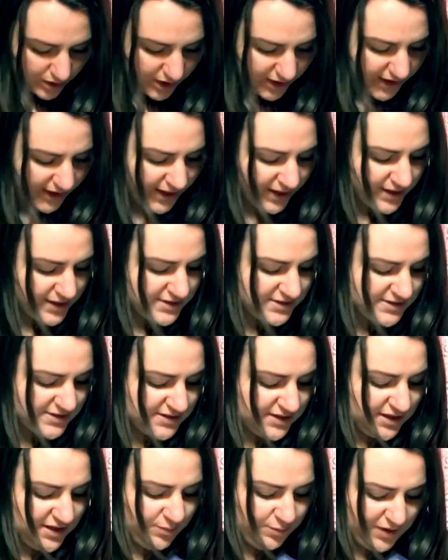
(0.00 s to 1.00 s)
And
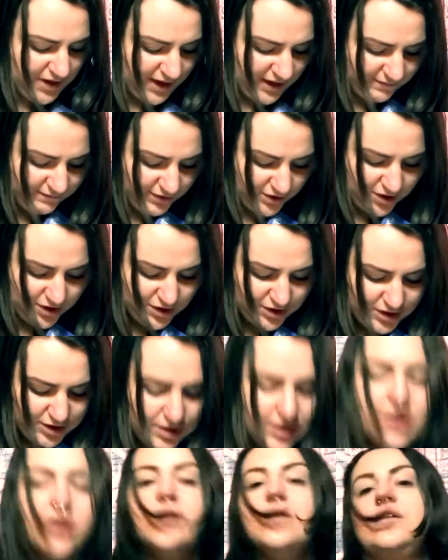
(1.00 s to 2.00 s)
then we have
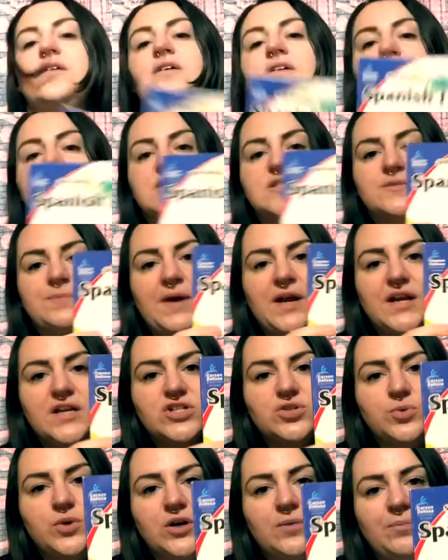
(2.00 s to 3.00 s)
her
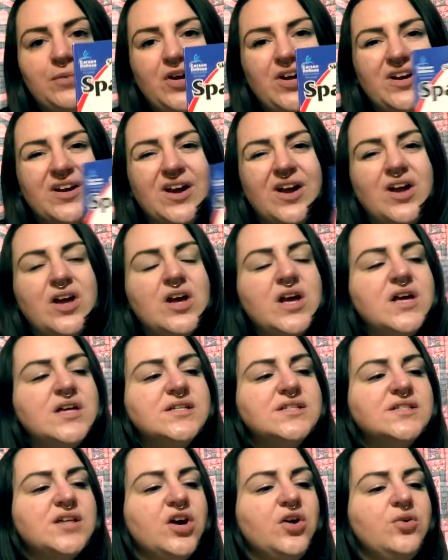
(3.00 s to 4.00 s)
Spanish workbook.
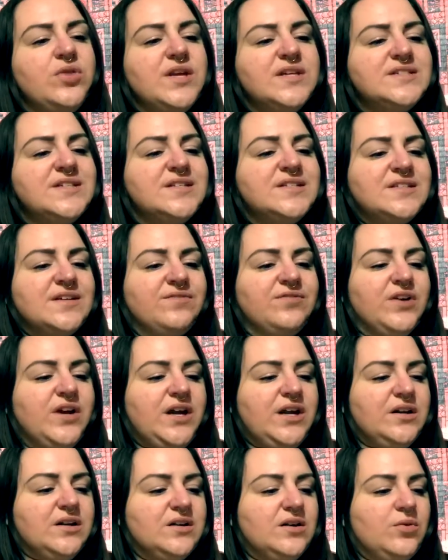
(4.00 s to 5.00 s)
So this is
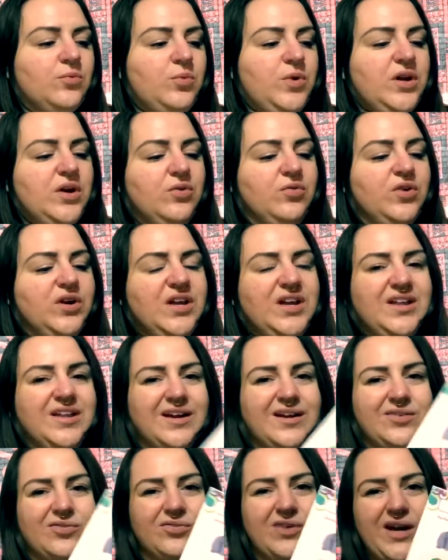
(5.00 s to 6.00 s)
different. We don't really
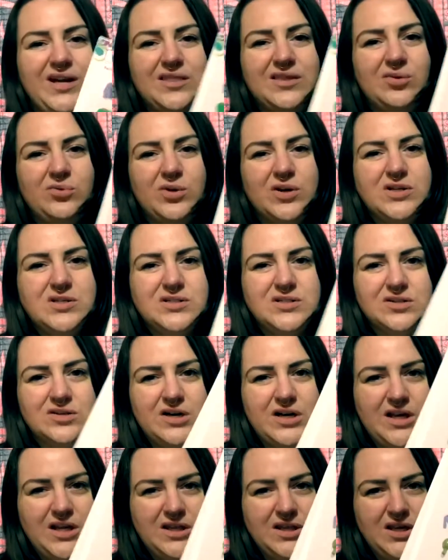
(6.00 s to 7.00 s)
like write the words or
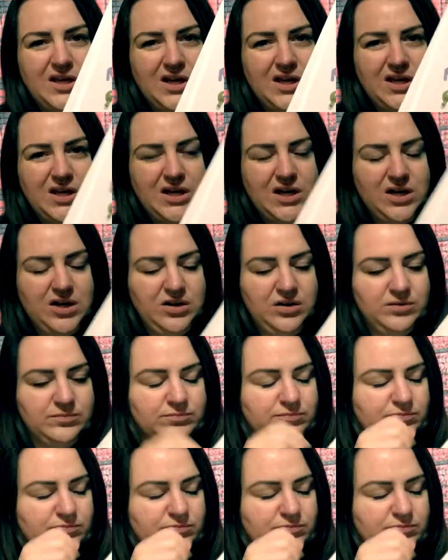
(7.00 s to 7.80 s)
anything in here,